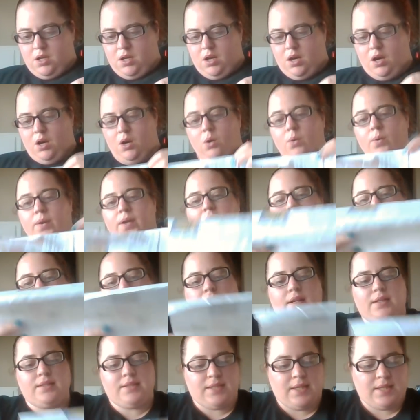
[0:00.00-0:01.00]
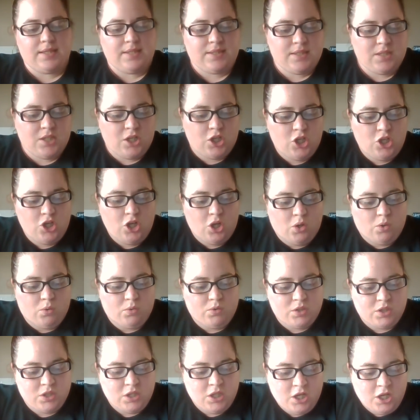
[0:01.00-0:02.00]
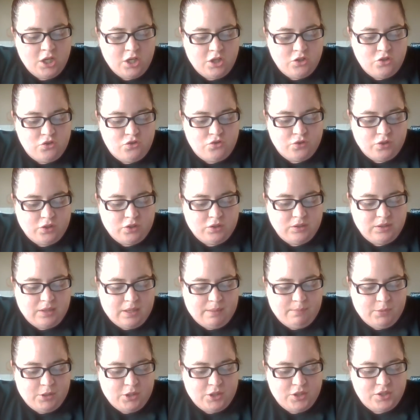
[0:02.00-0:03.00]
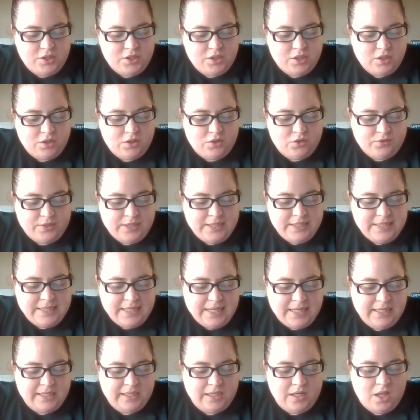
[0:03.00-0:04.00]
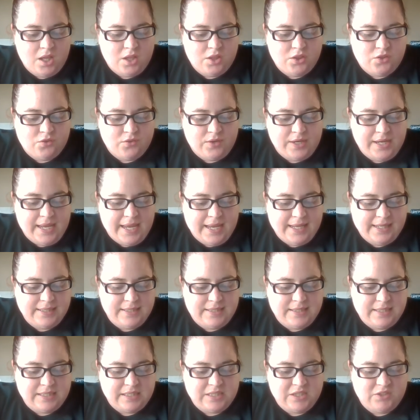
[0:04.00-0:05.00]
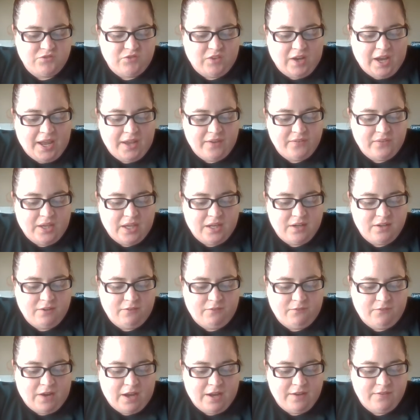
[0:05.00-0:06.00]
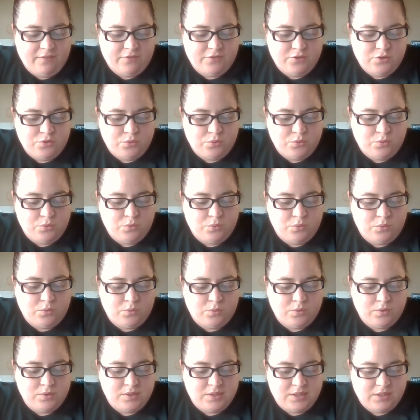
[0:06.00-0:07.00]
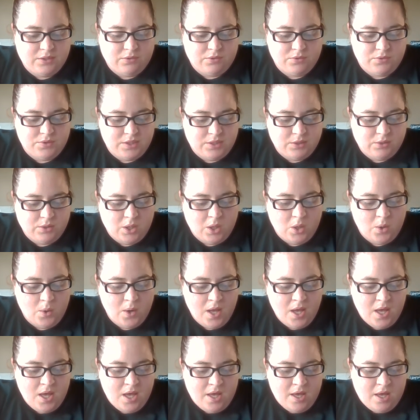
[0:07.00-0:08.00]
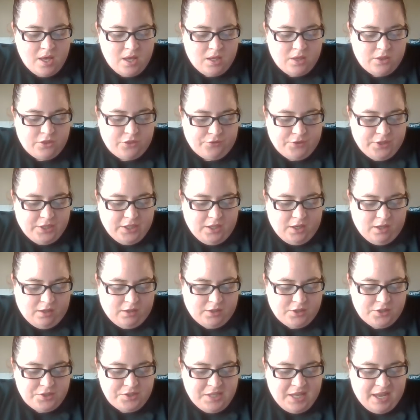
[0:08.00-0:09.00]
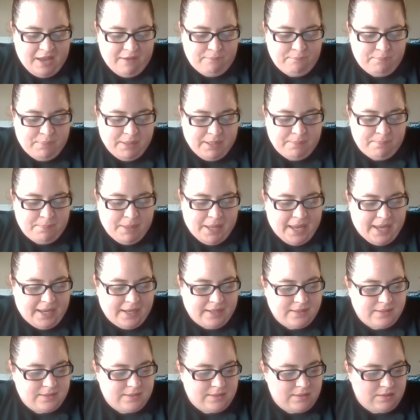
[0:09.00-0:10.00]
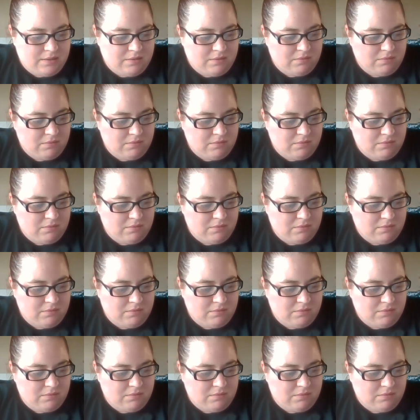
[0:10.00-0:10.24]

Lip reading: Oh, here it says note. Drill numbers 310, 3865, and 5200. 3 colors have big bags.